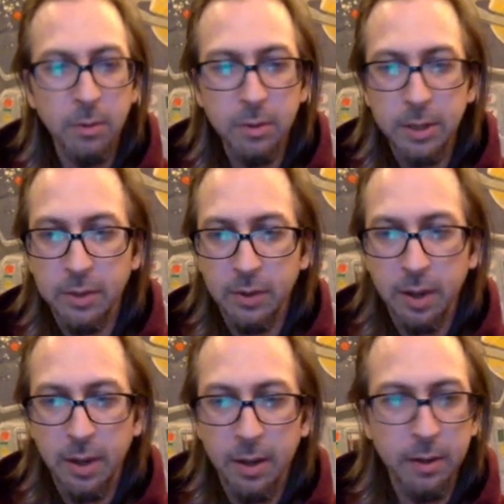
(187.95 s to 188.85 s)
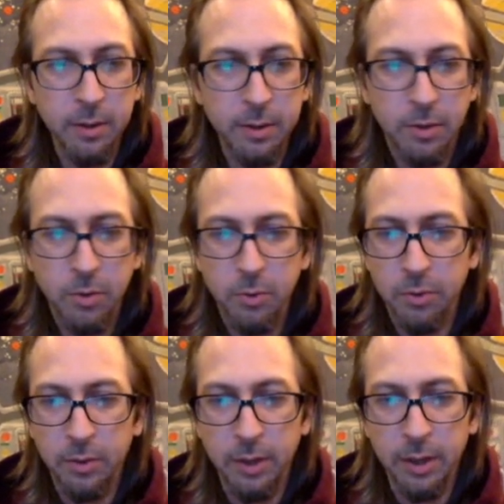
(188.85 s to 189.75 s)
let's use
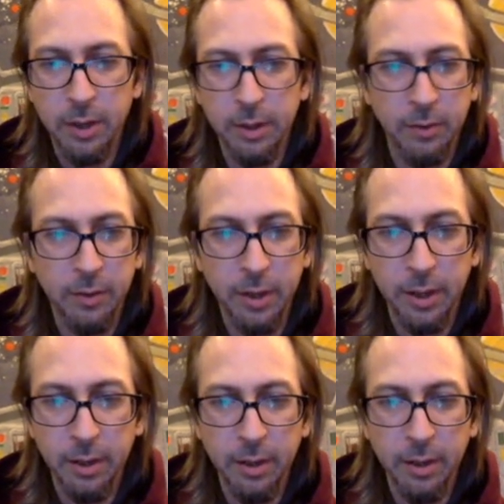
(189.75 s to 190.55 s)
this again. Let's say